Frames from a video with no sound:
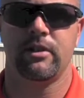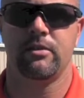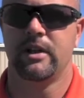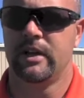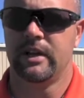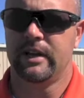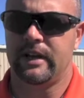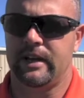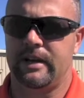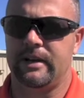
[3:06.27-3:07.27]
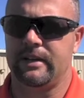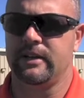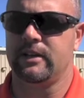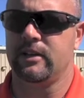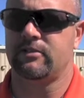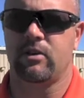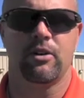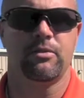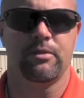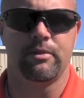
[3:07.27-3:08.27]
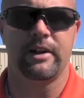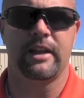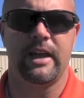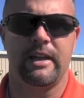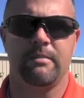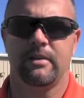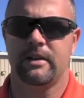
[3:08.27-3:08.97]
So, you know, it starts with the running game.